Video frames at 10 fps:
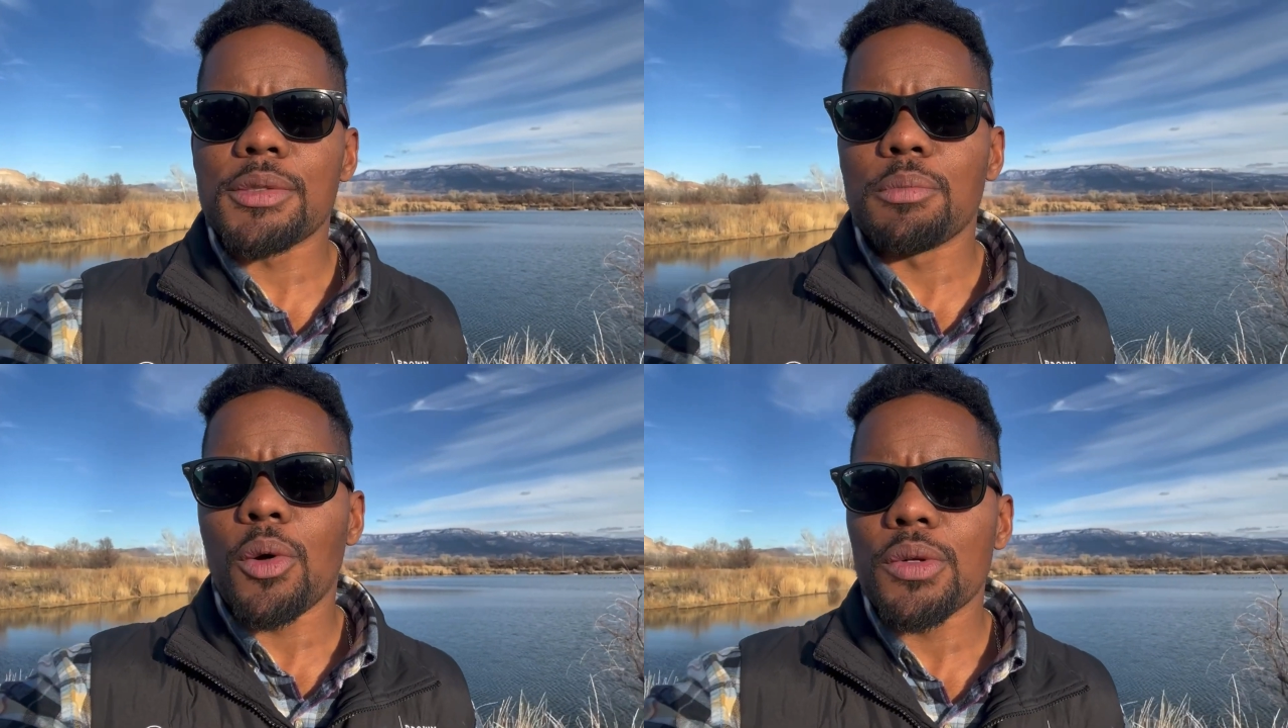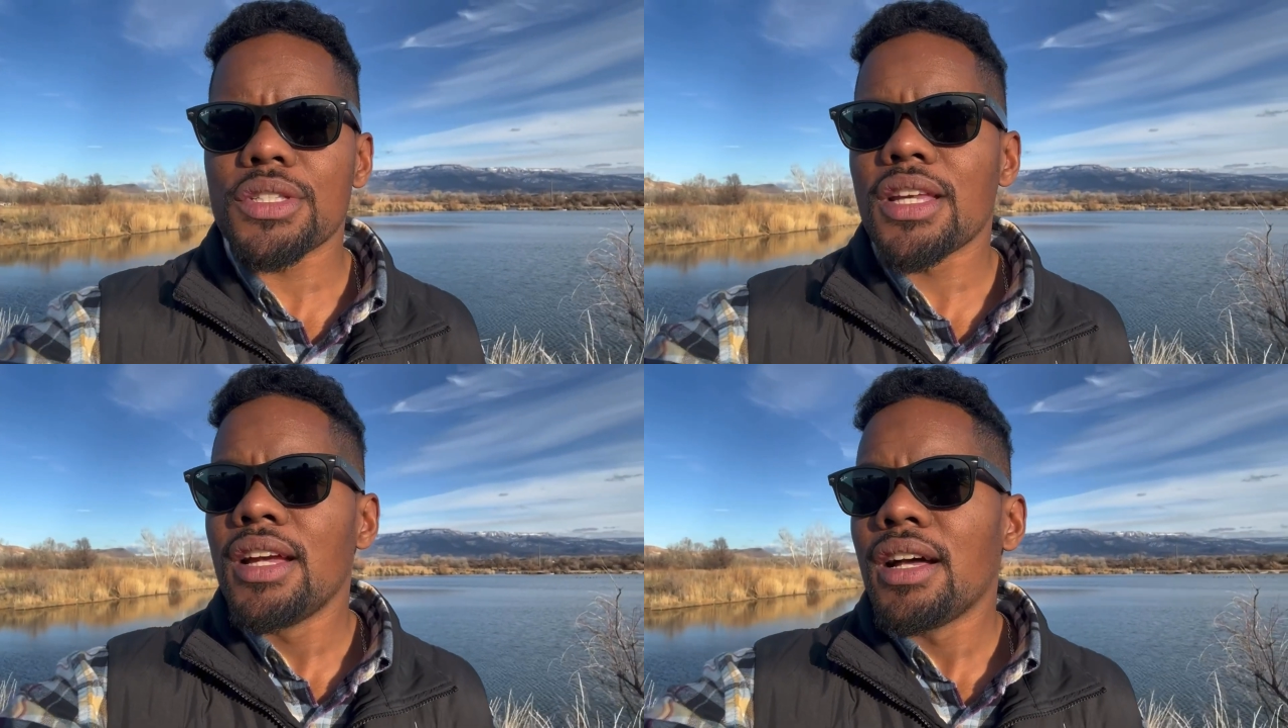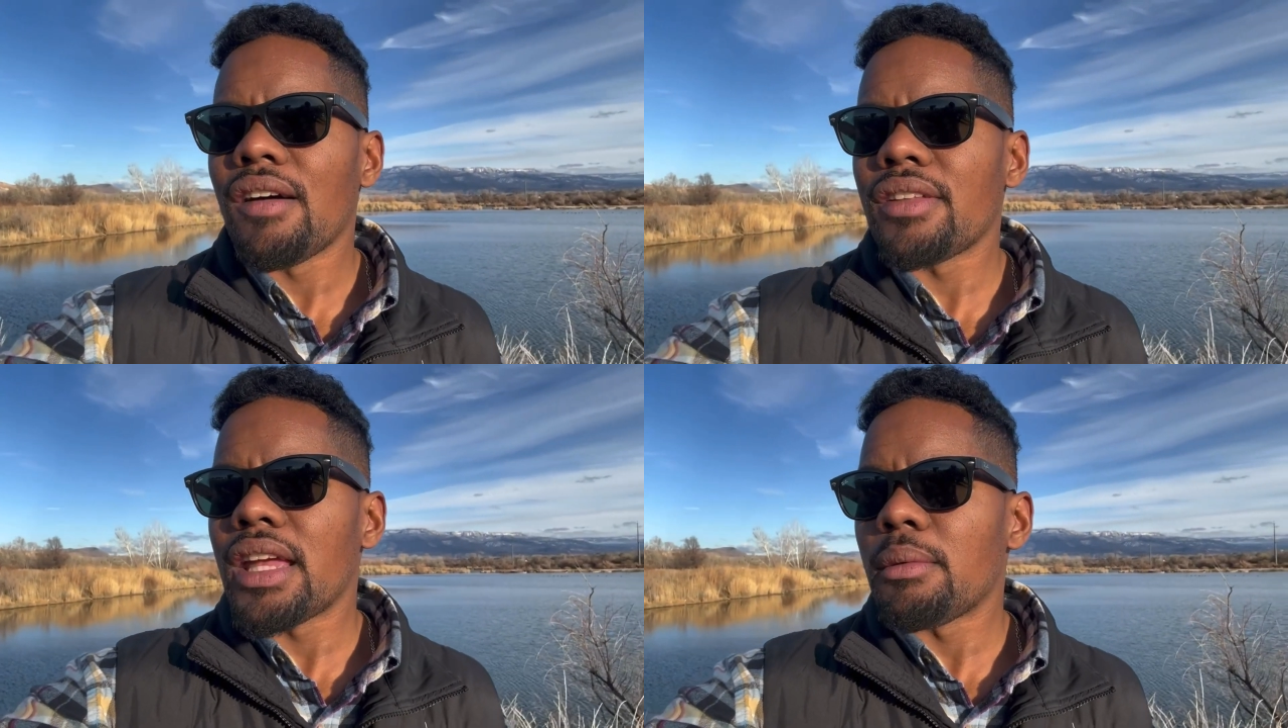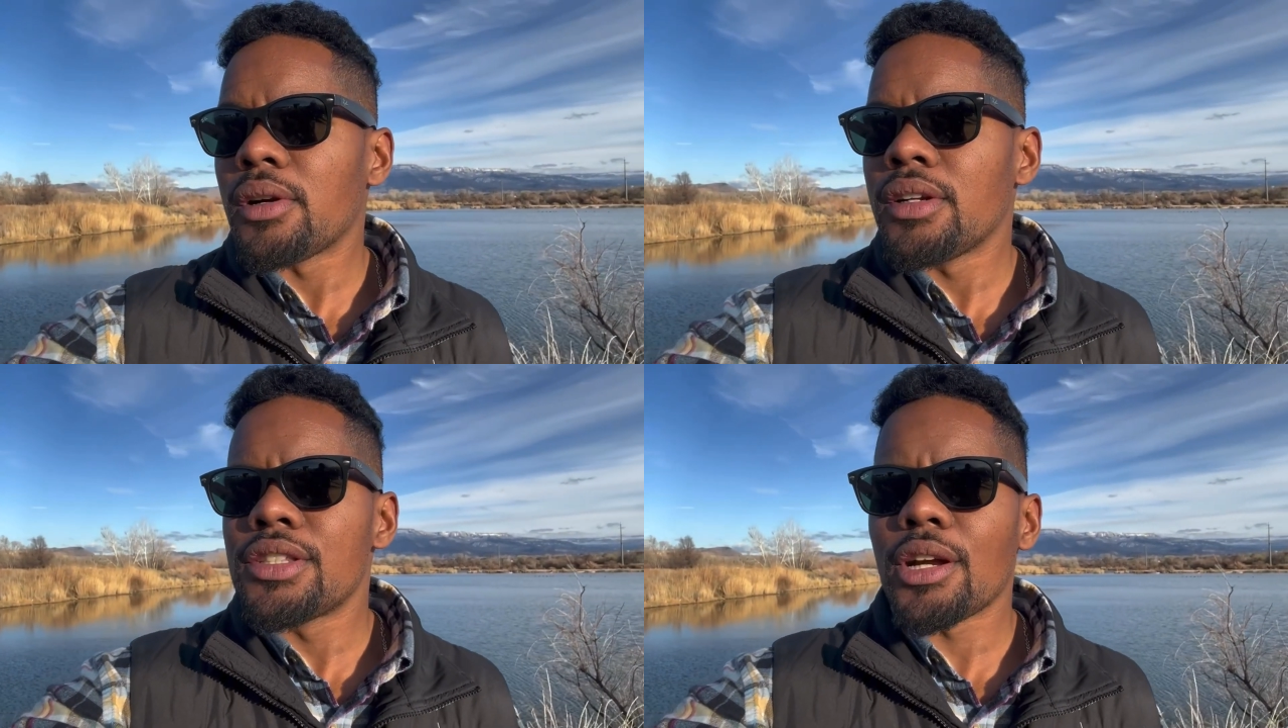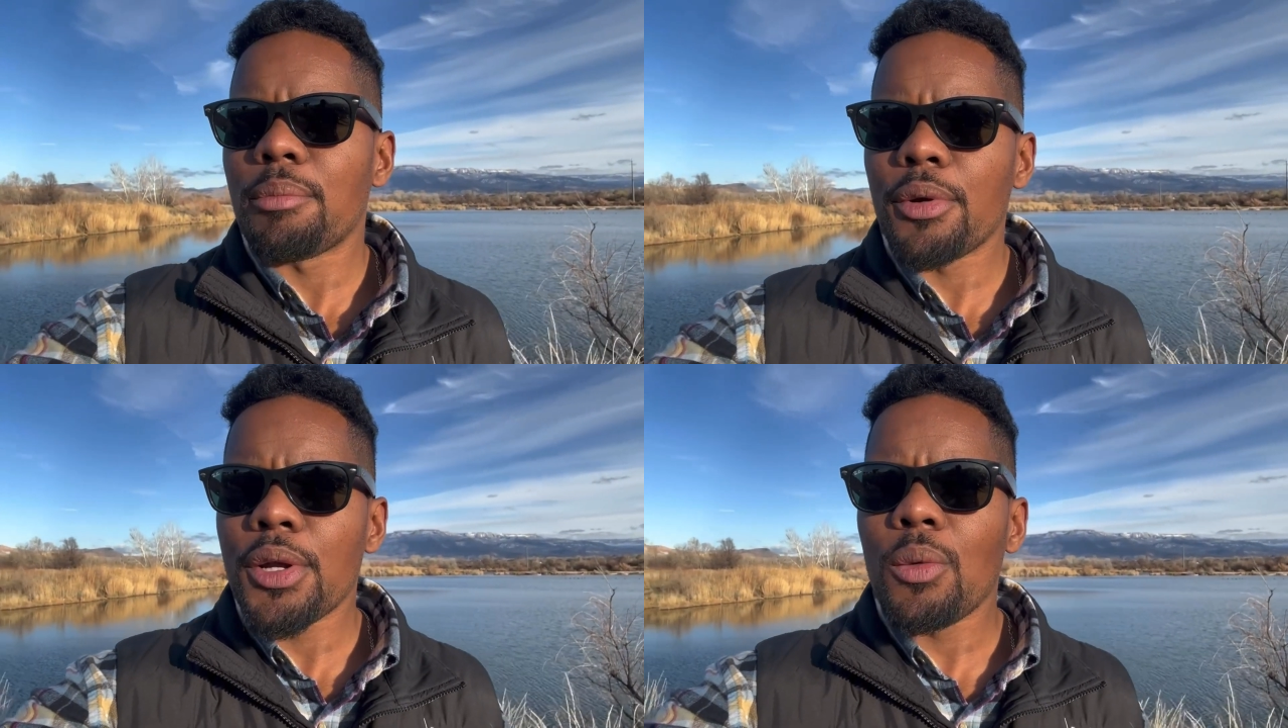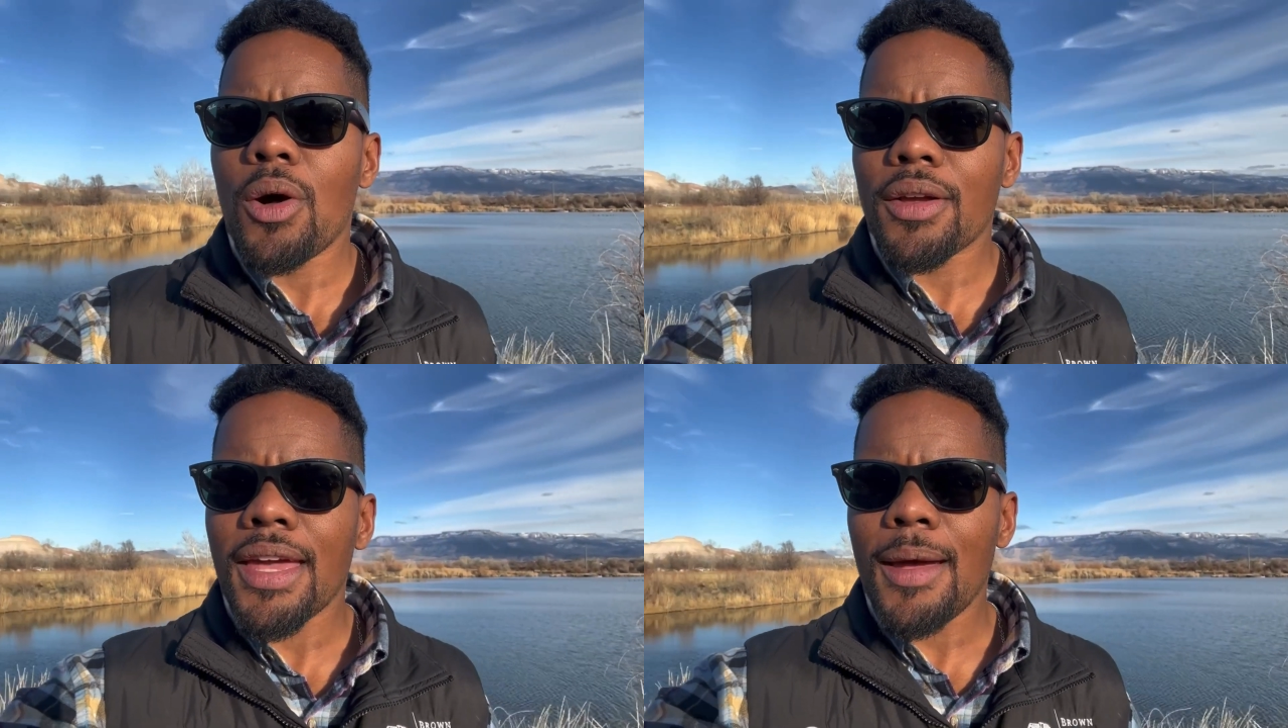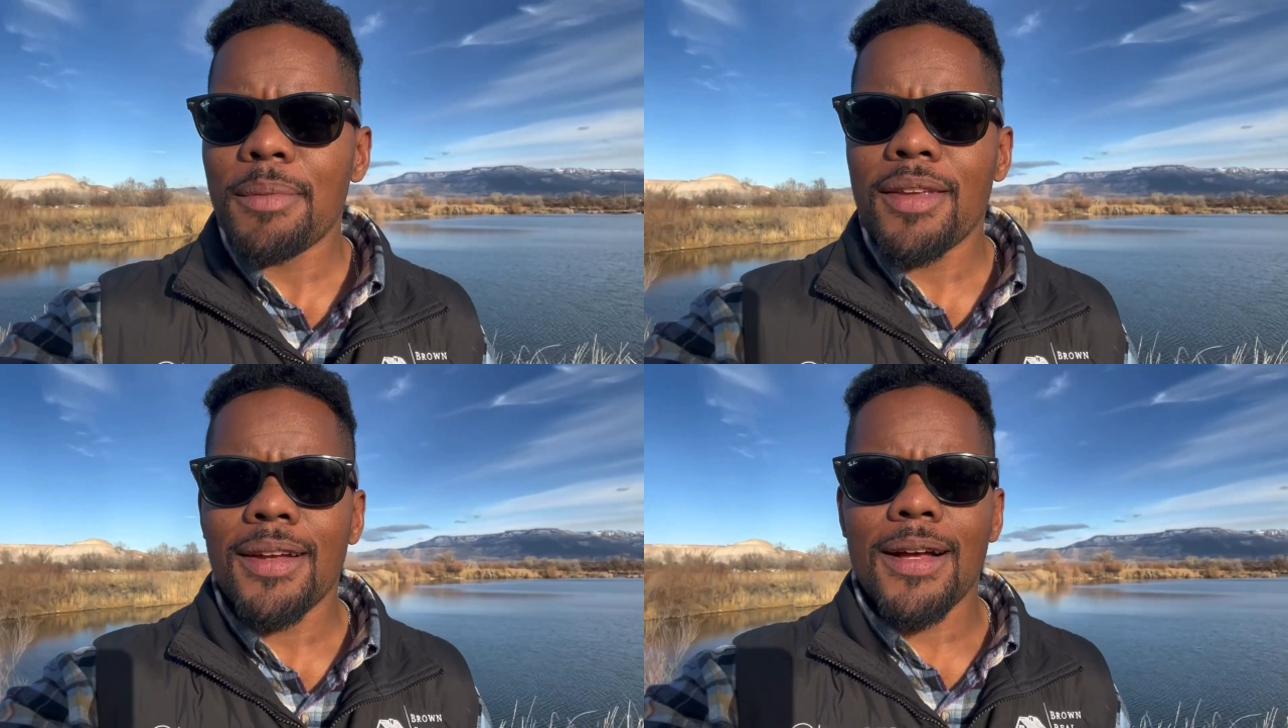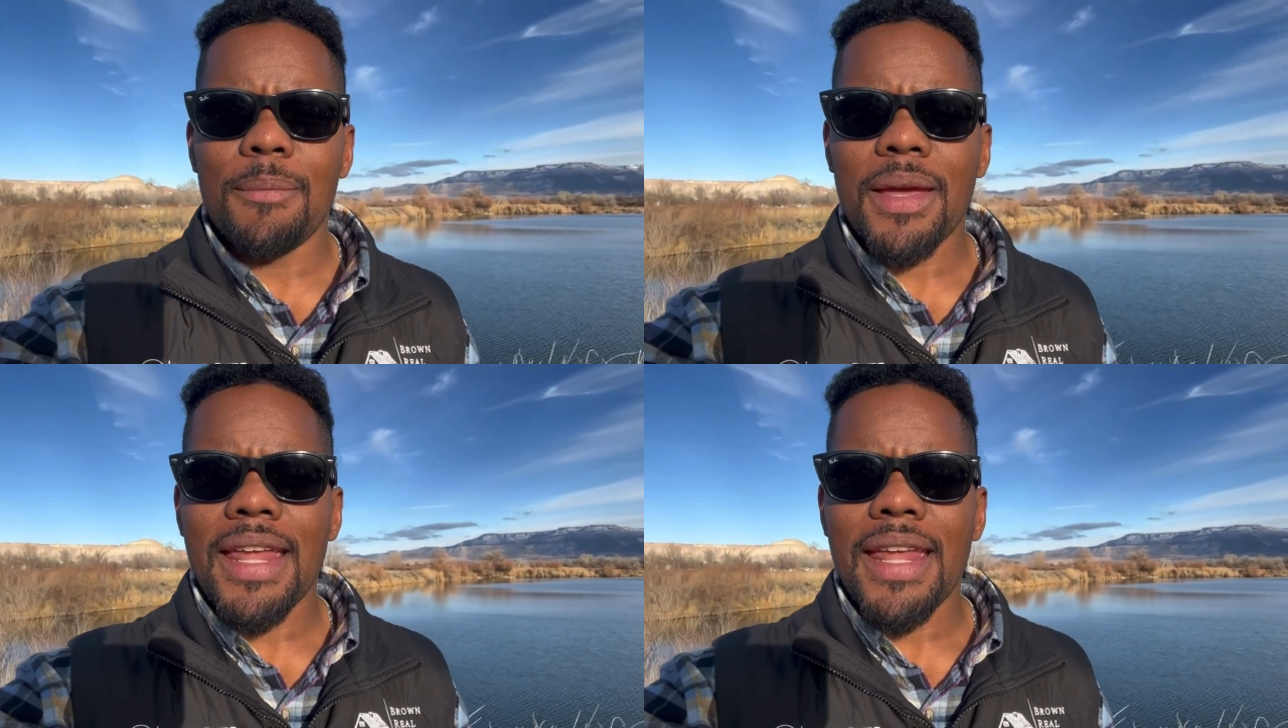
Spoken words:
Most of the neighborhoods are pretty well kept and